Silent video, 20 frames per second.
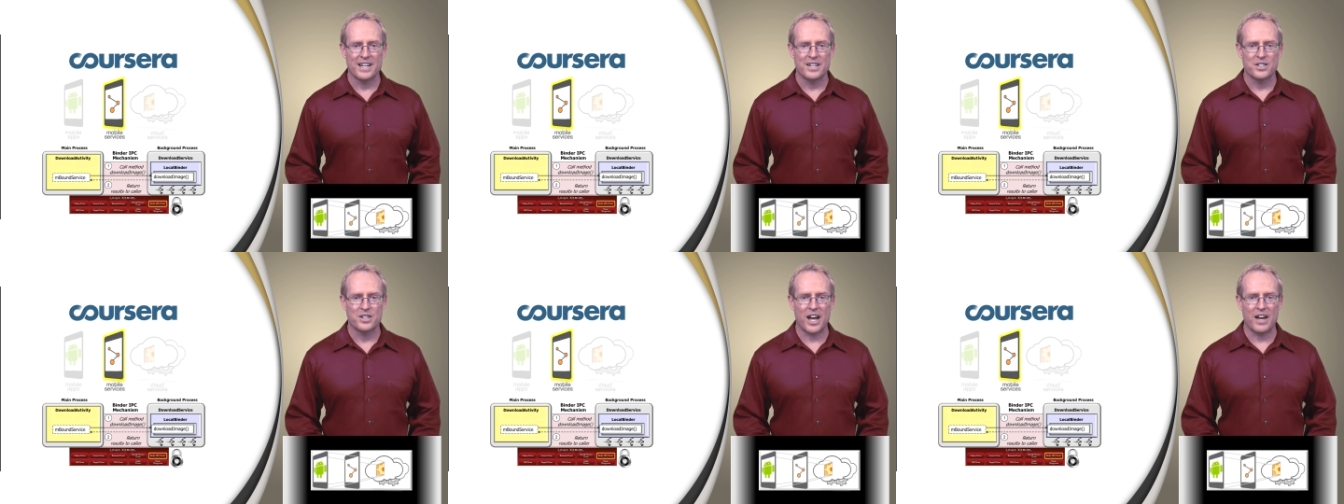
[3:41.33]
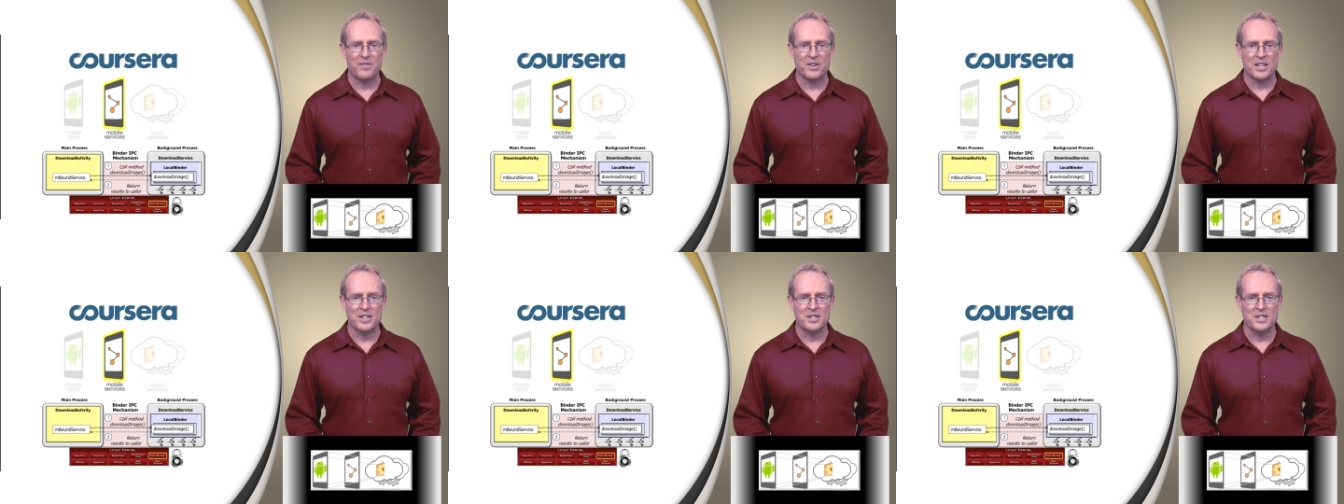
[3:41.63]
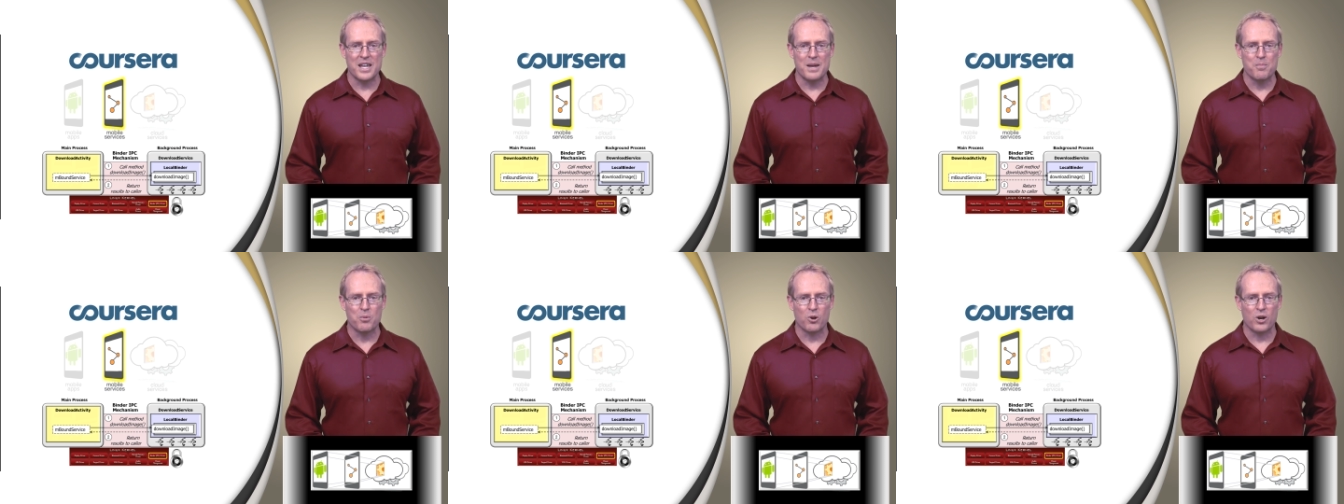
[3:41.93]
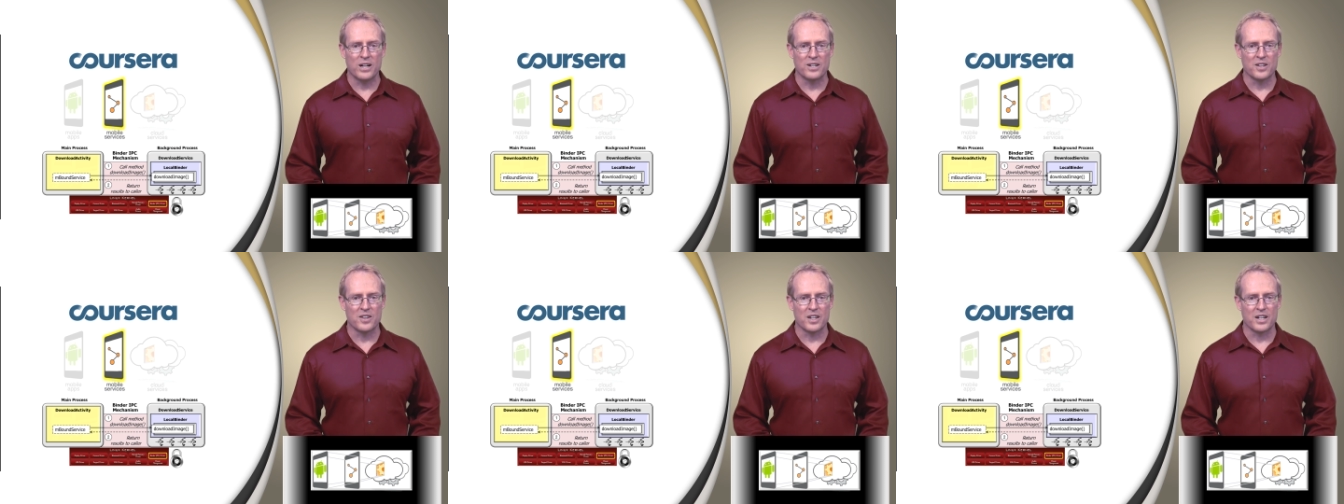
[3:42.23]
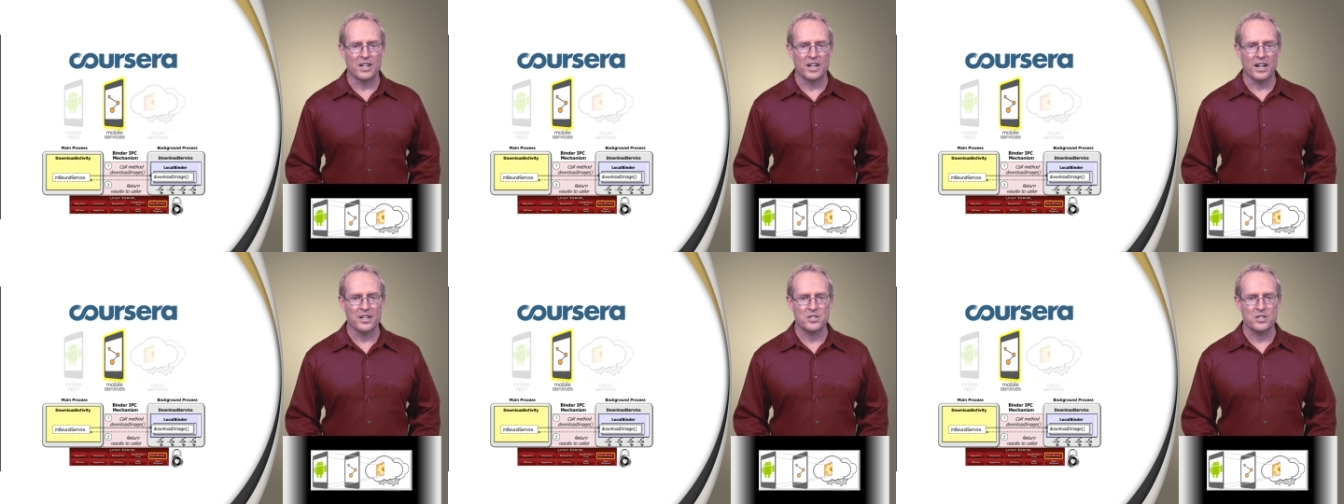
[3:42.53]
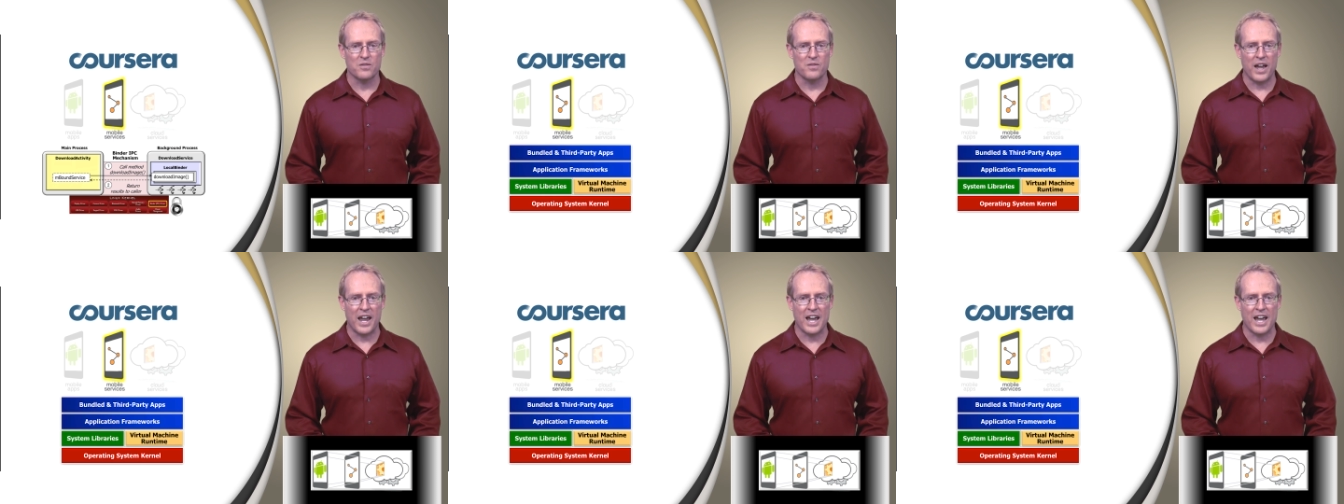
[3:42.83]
diving deeper into the guts of